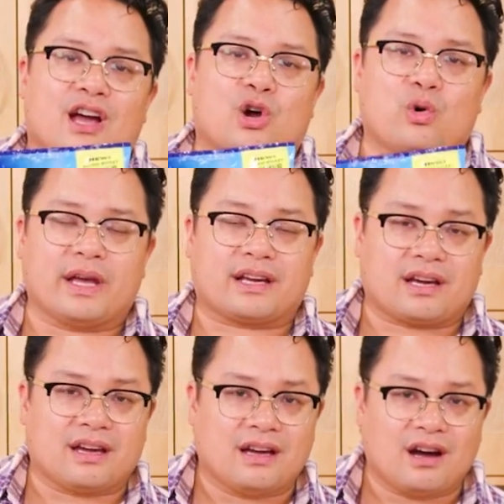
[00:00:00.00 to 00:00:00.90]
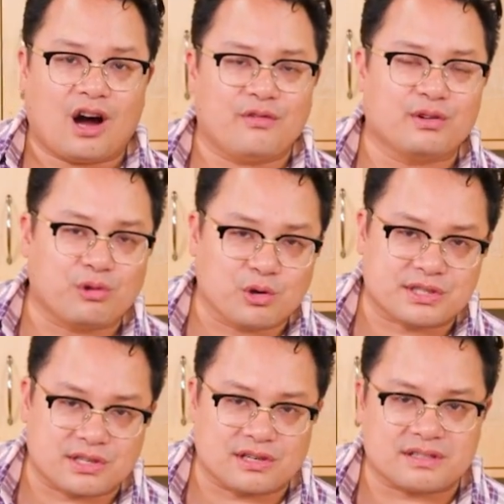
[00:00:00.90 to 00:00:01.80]
quick oven
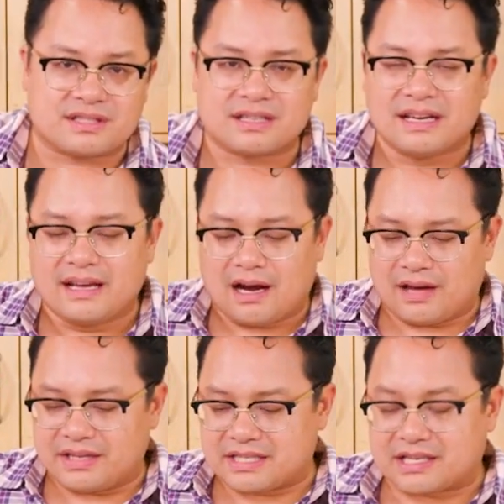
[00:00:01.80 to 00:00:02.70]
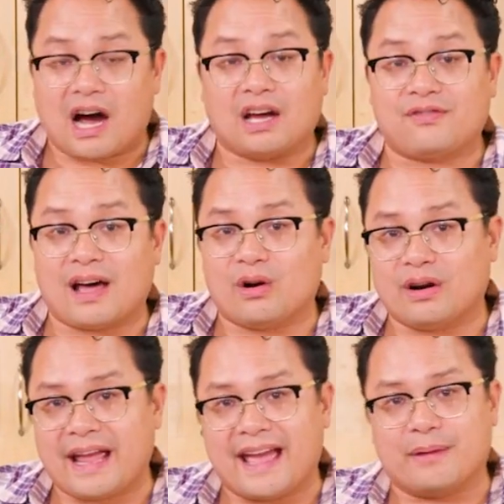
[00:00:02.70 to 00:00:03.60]
roasters. This is cauliflower
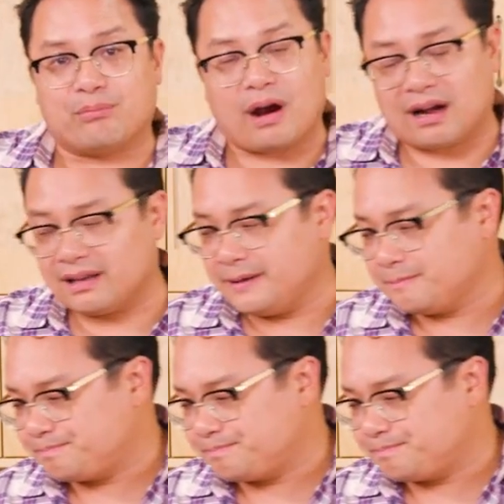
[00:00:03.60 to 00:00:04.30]
and broccoli,